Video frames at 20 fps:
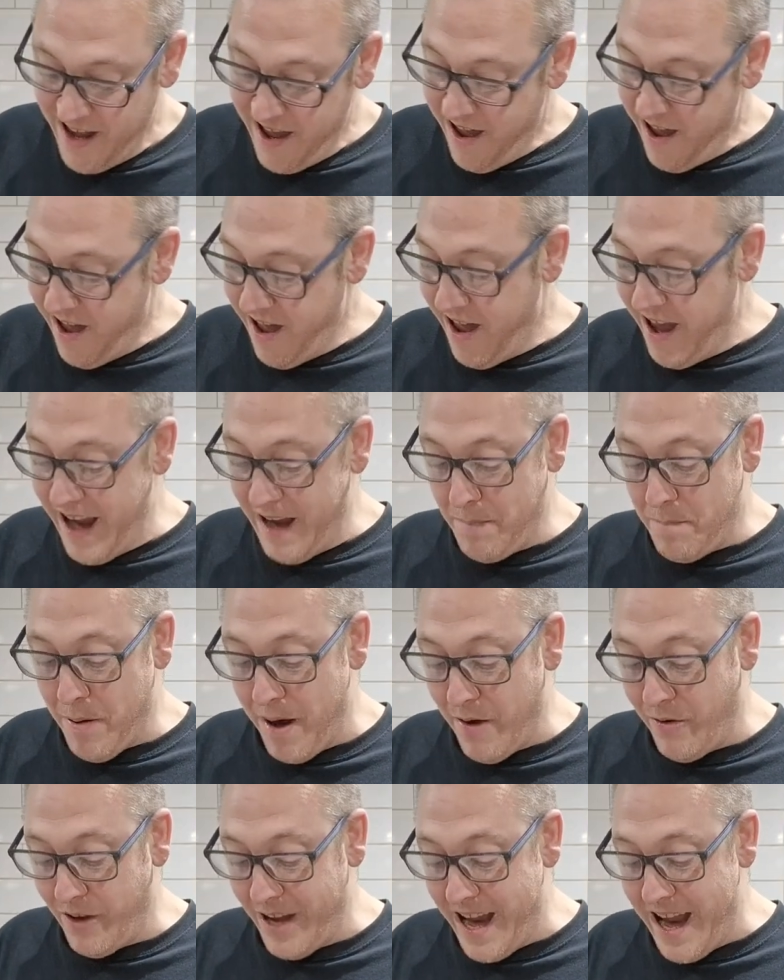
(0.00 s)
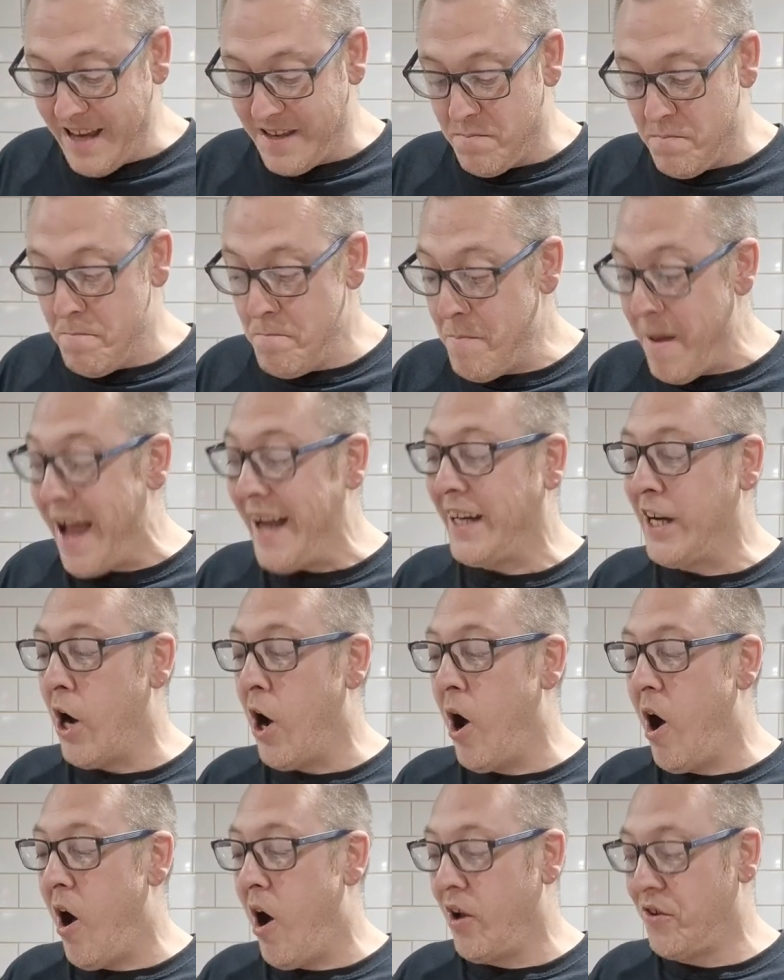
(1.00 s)
Apparently, it's mega
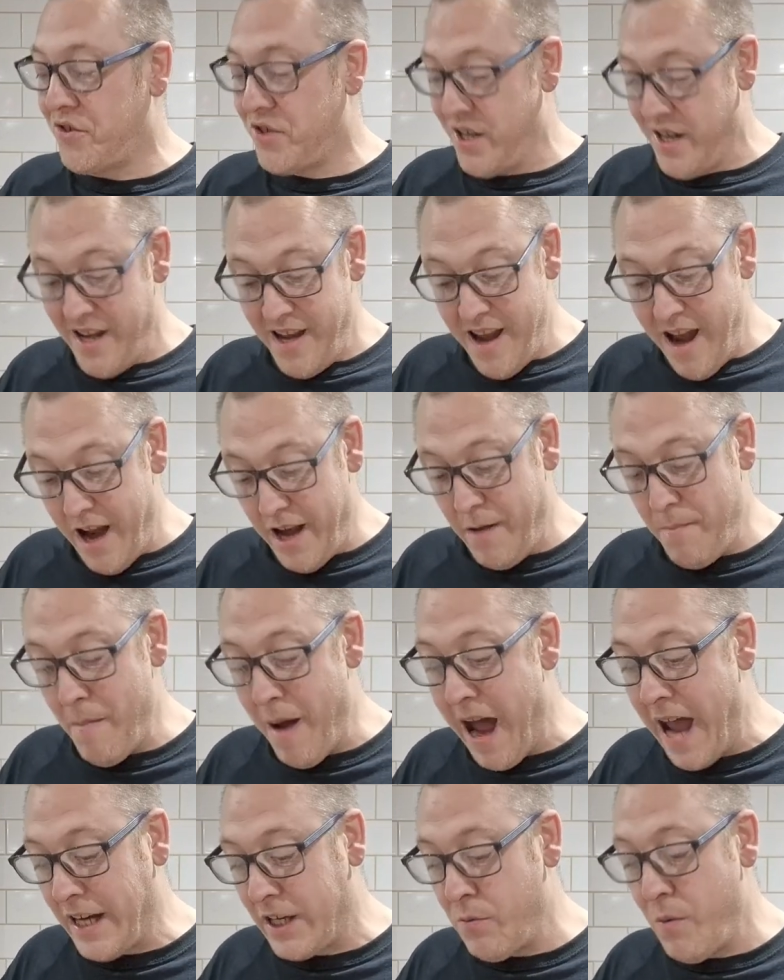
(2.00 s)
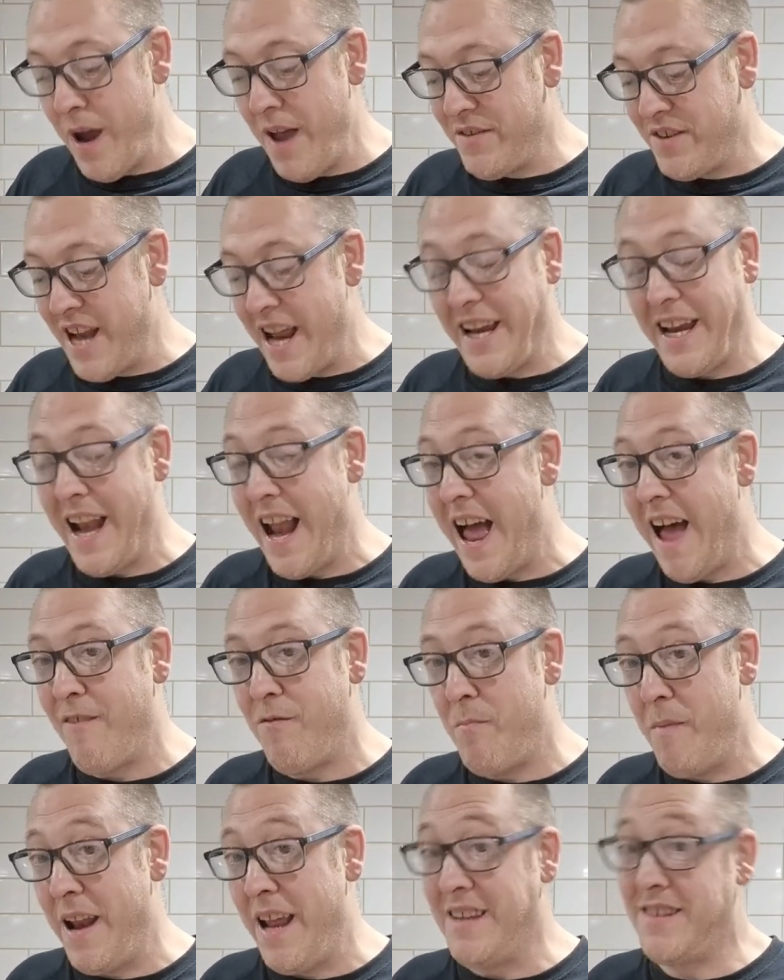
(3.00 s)
hot and it microwaves in 8.5
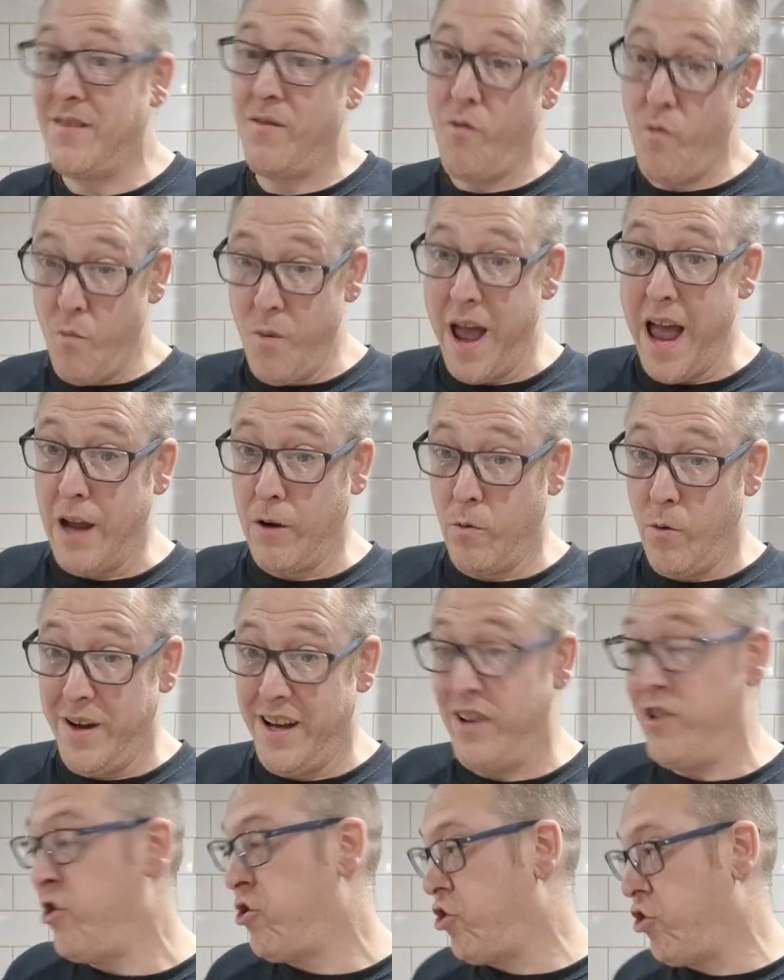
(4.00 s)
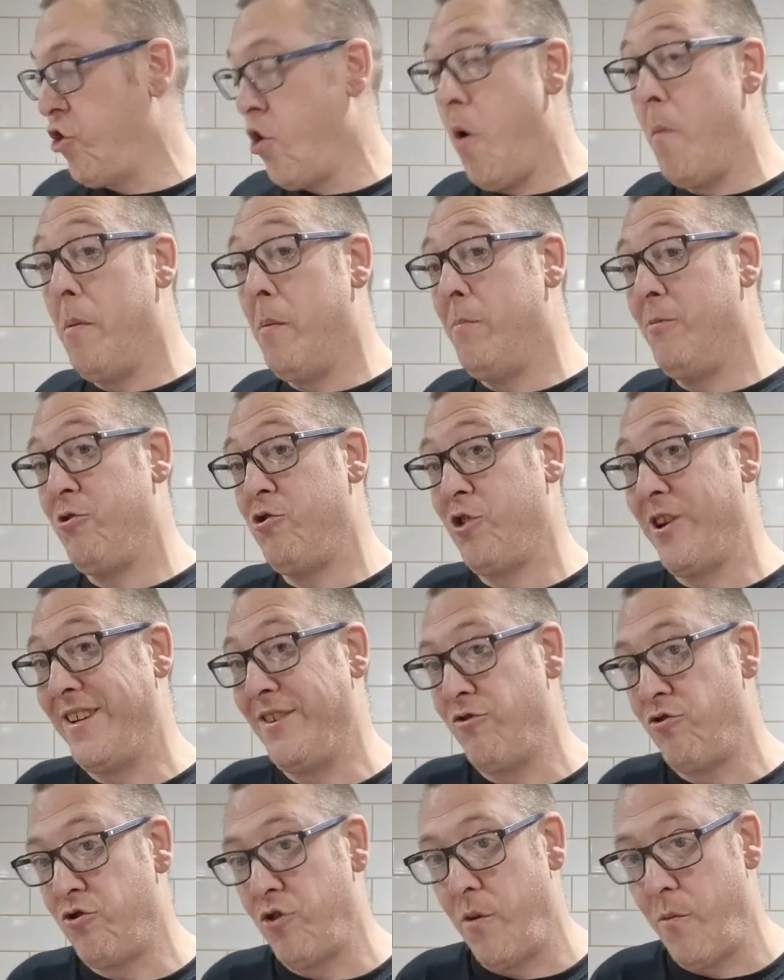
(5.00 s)
minutes. We are going in the Chernobyl machine,
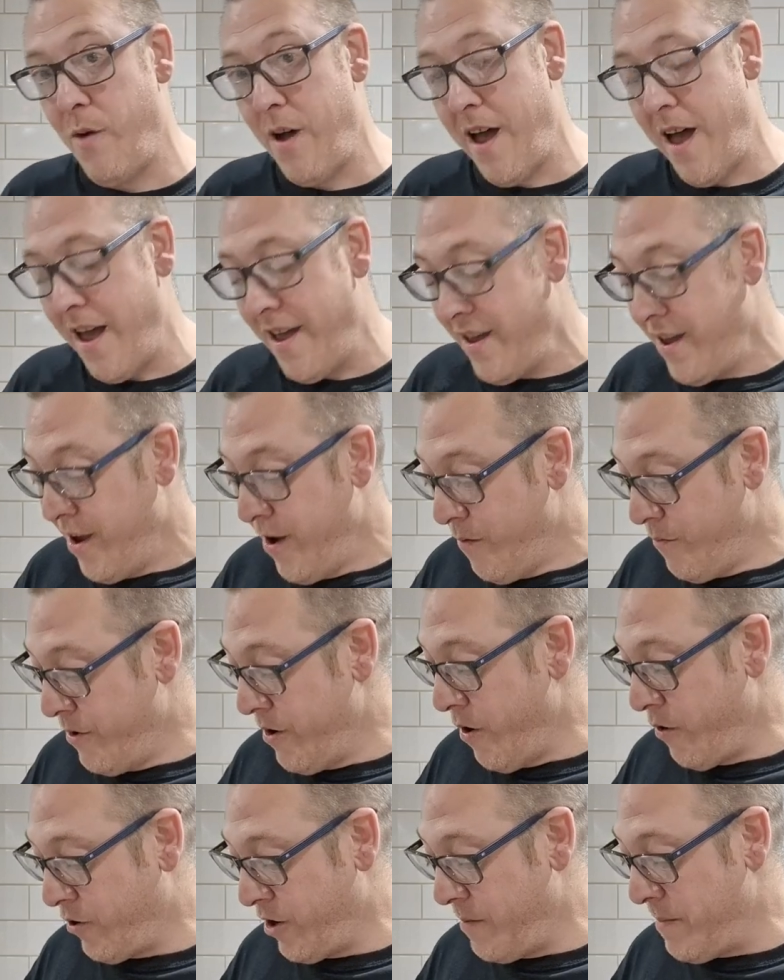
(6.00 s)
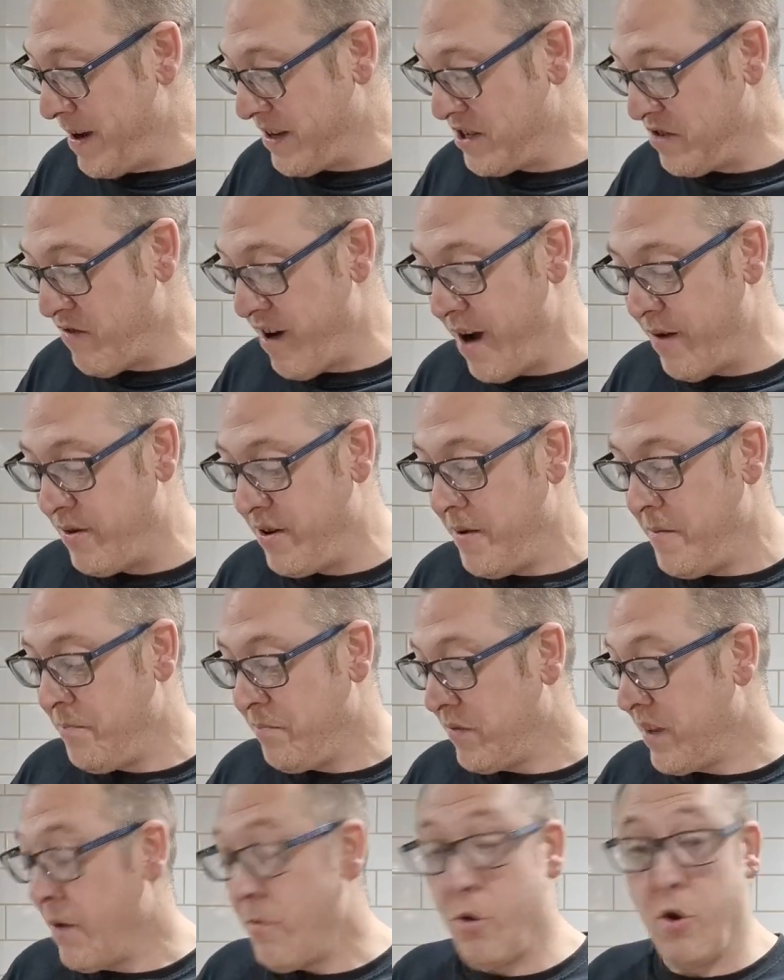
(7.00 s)
so we're not going to mess around.
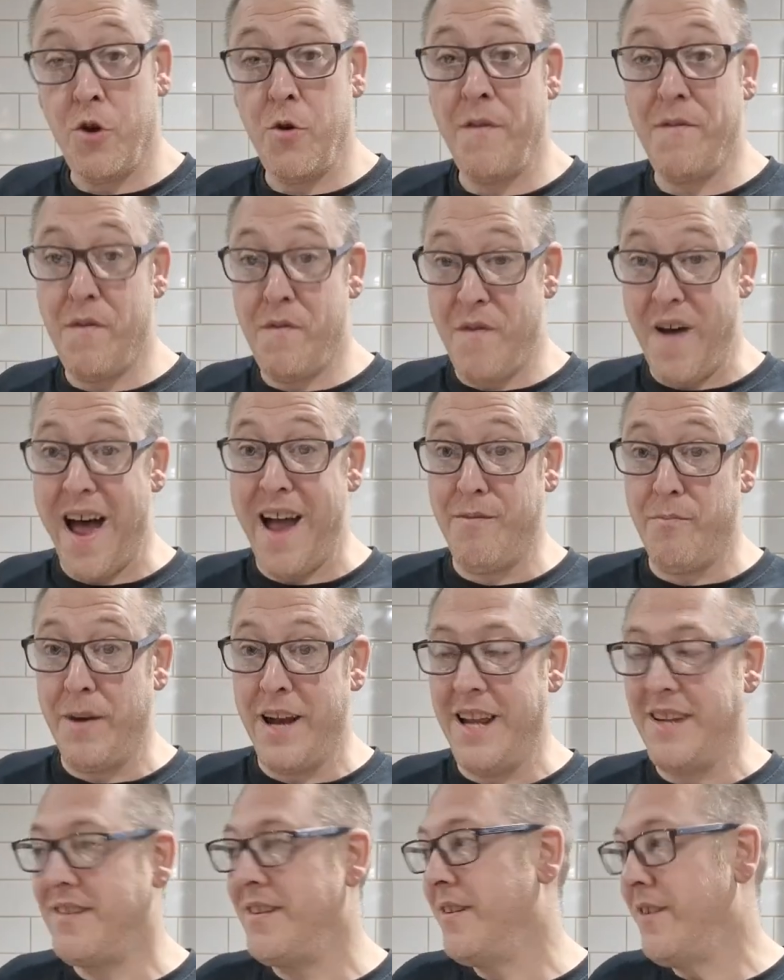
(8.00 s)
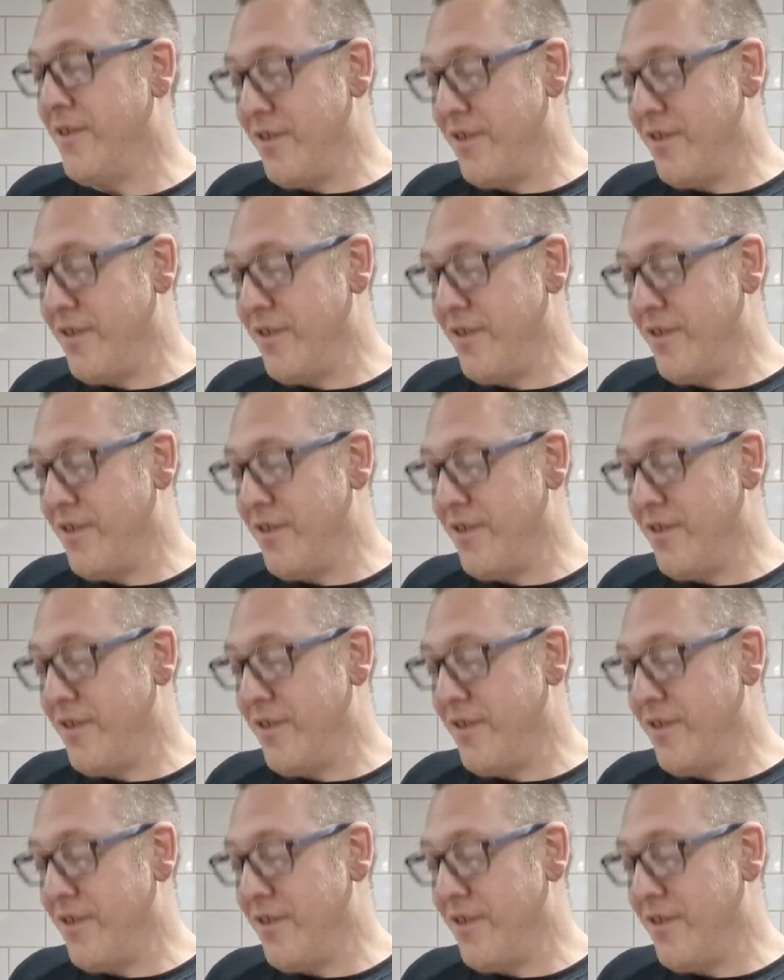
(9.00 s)
We're going to do it for 5 minutes.